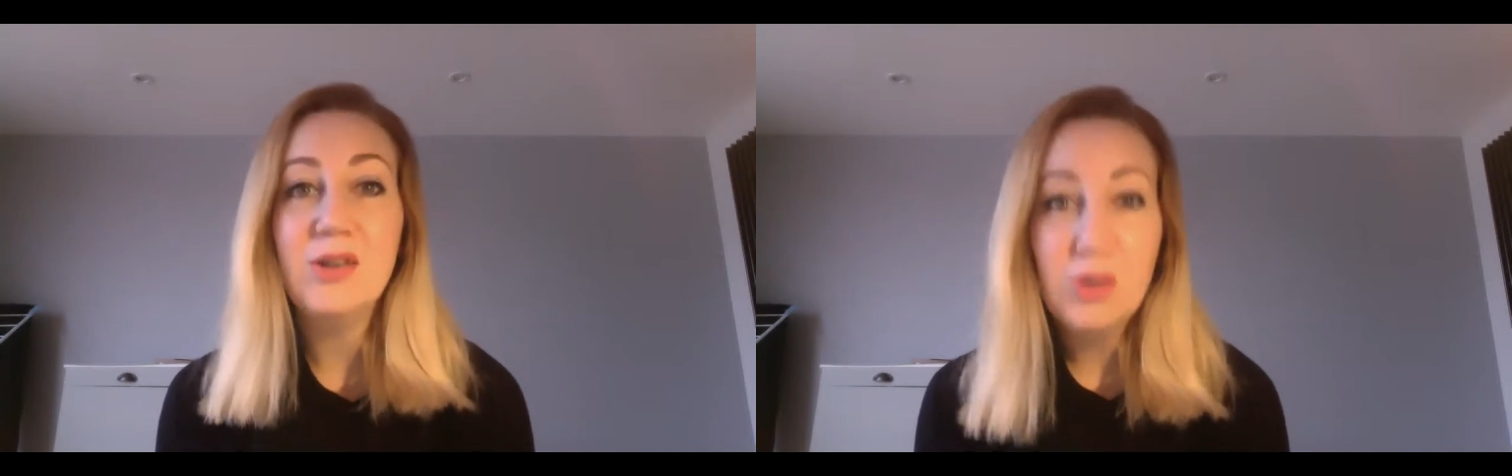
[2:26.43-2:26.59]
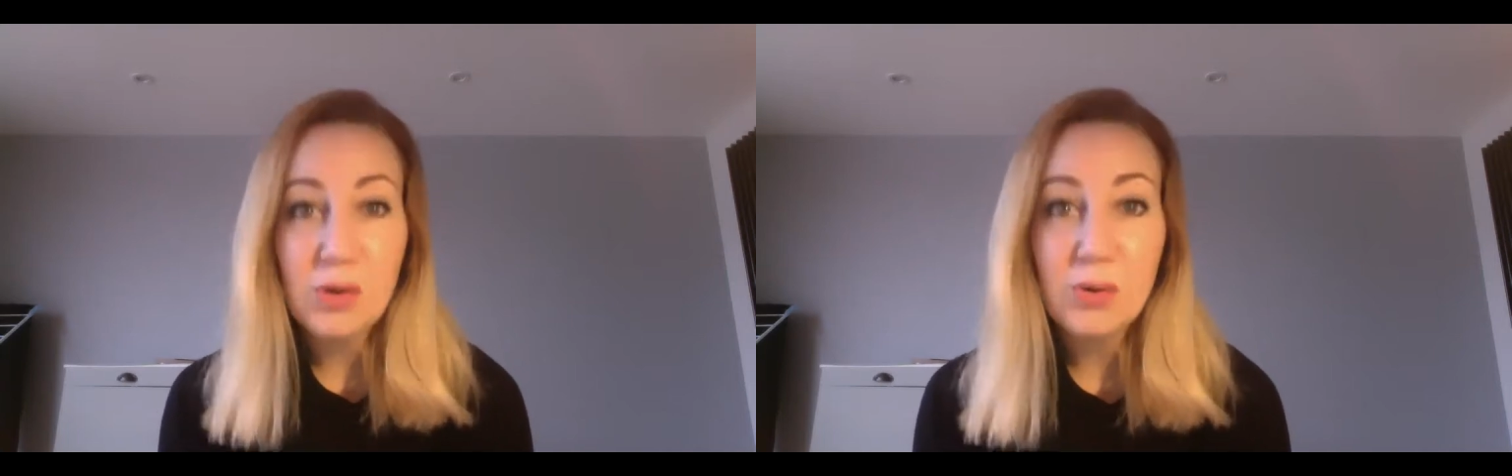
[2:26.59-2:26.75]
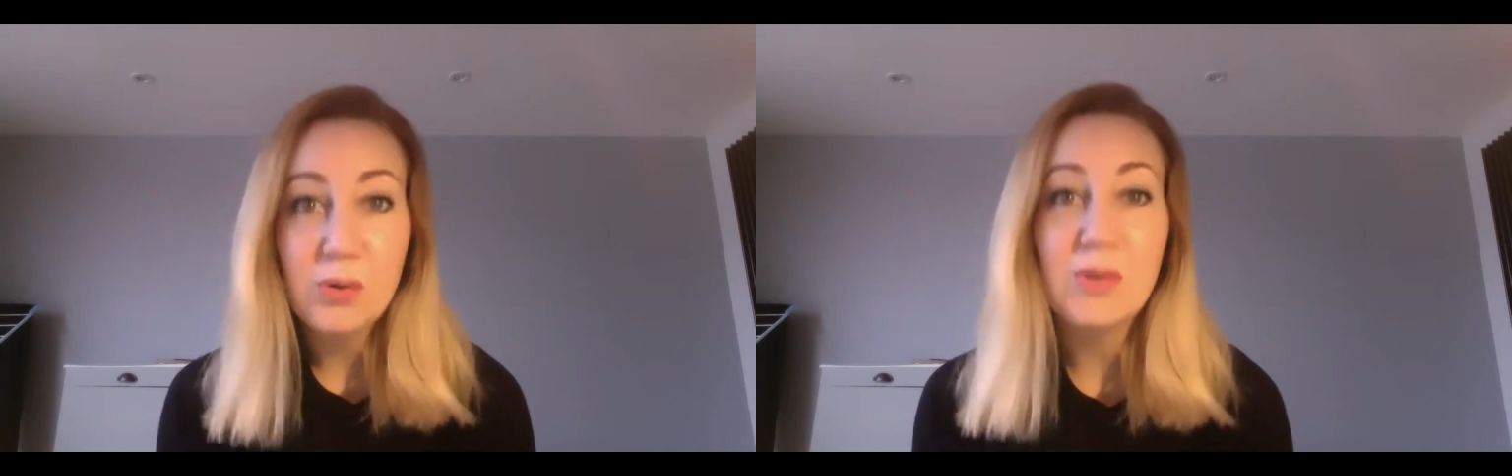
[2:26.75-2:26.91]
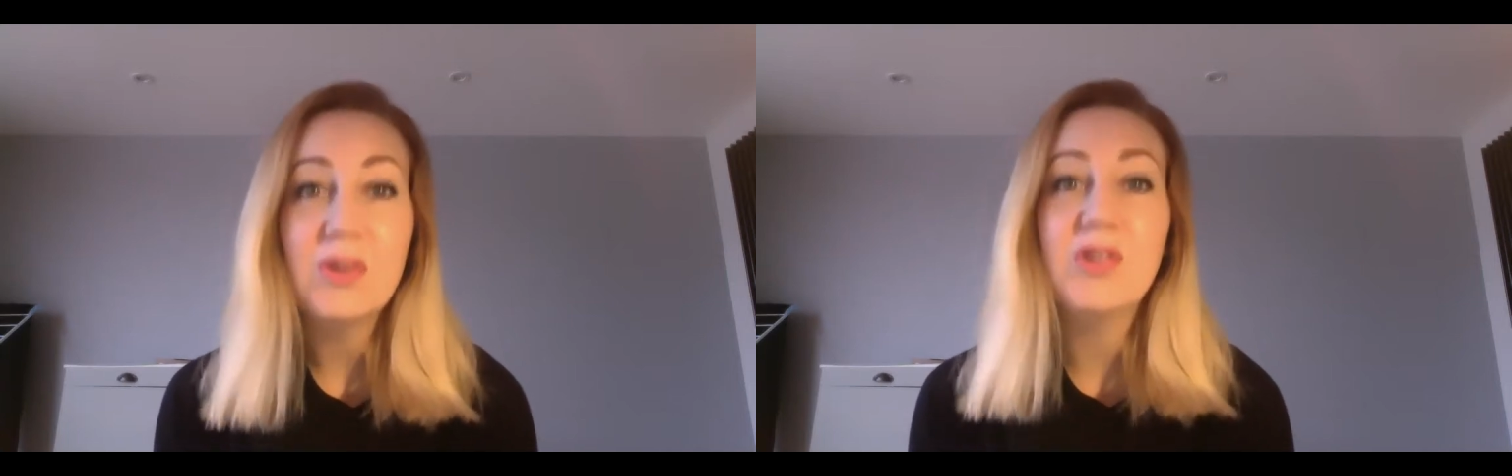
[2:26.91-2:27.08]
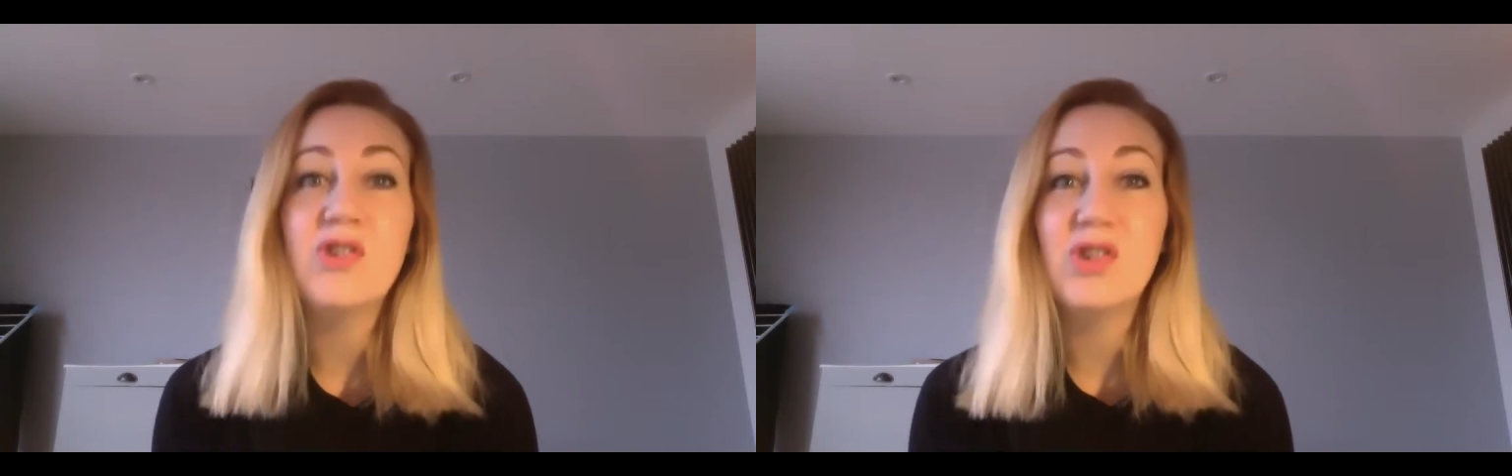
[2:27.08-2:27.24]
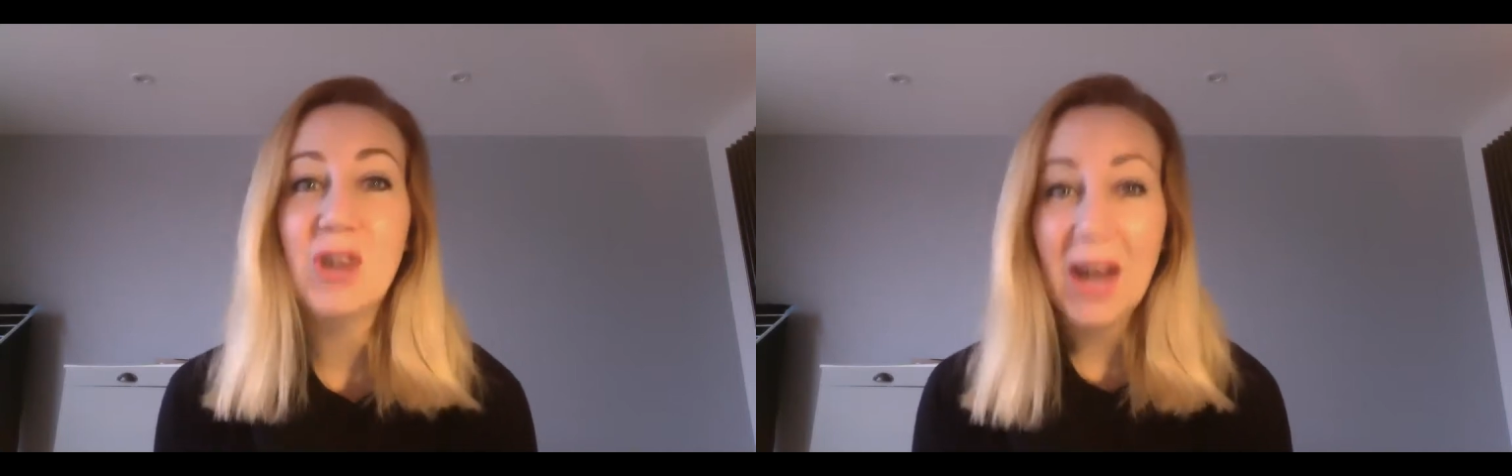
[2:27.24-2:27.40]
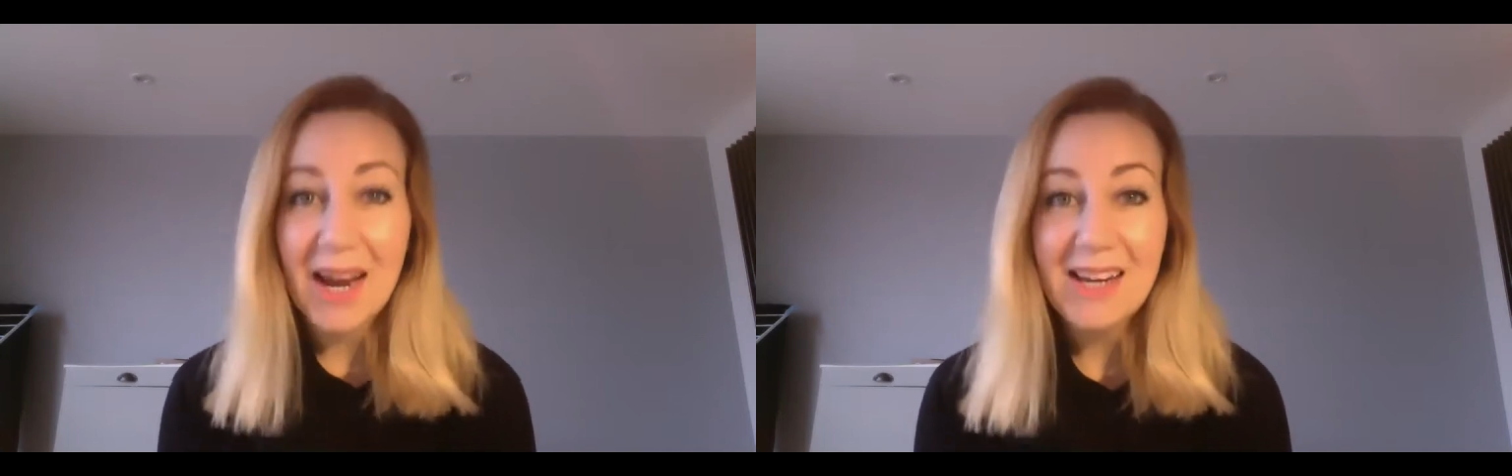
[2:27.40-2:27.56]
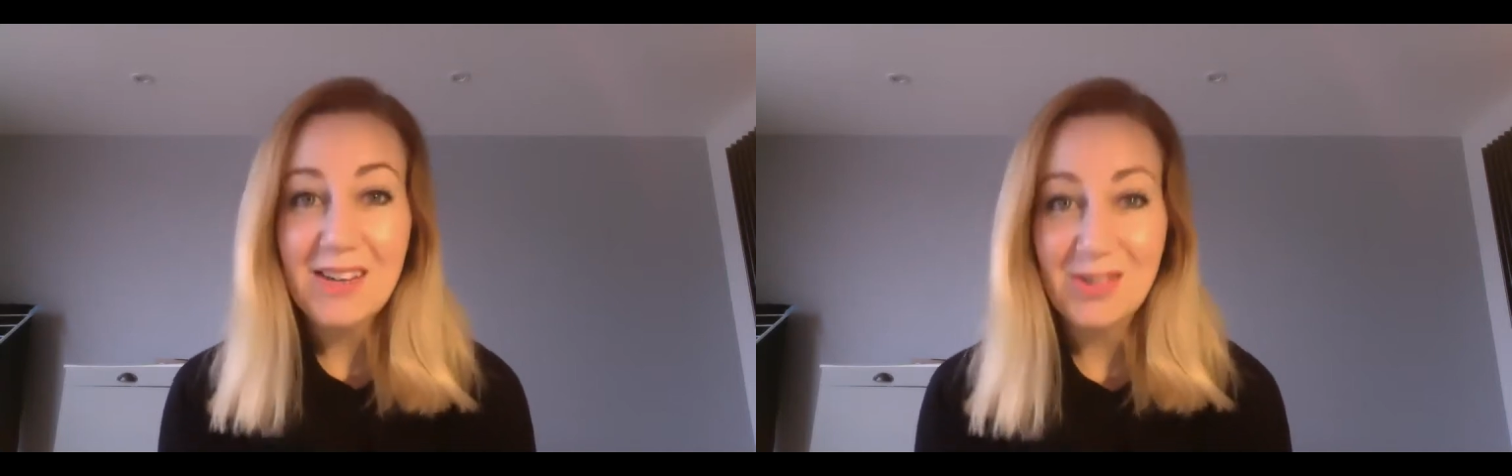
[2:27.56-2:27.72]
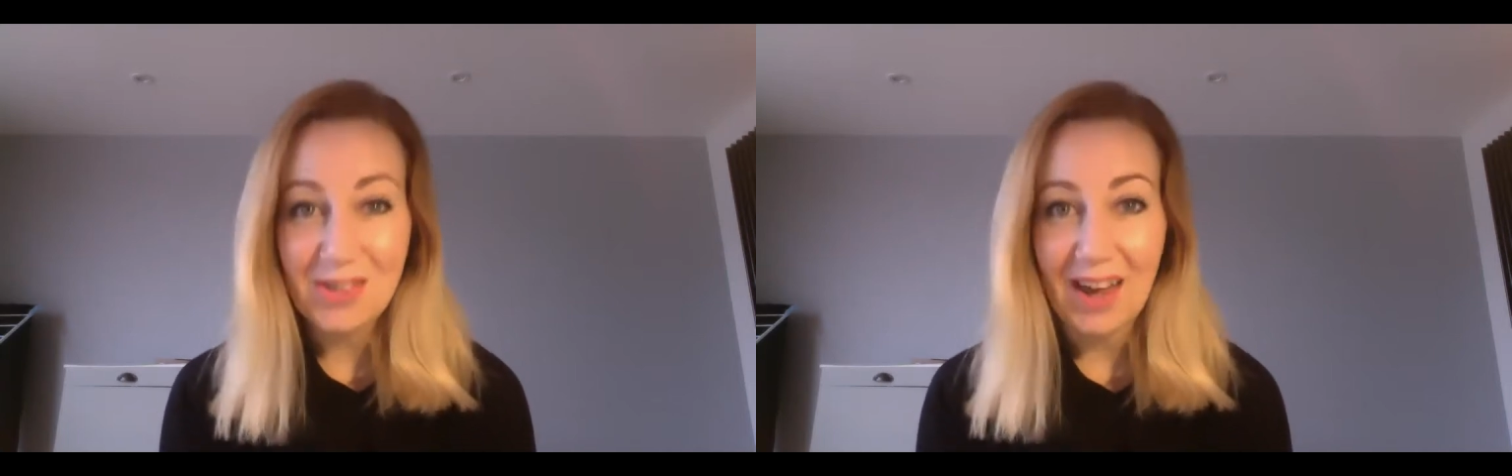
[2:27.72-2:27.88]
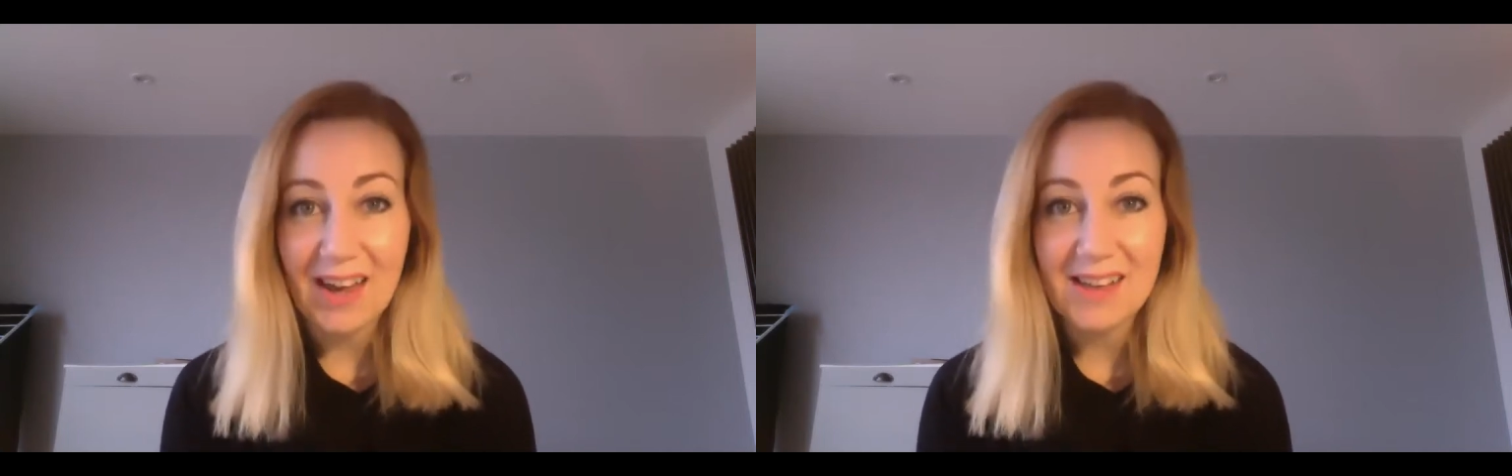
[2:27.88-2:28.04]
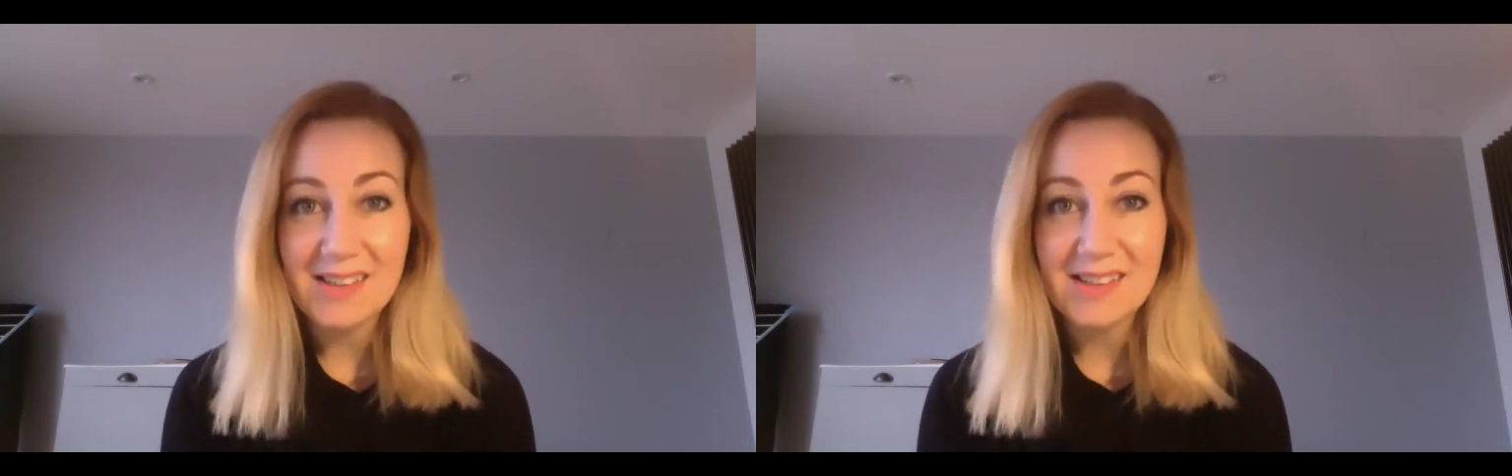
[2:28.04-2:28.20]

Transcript: do to change that.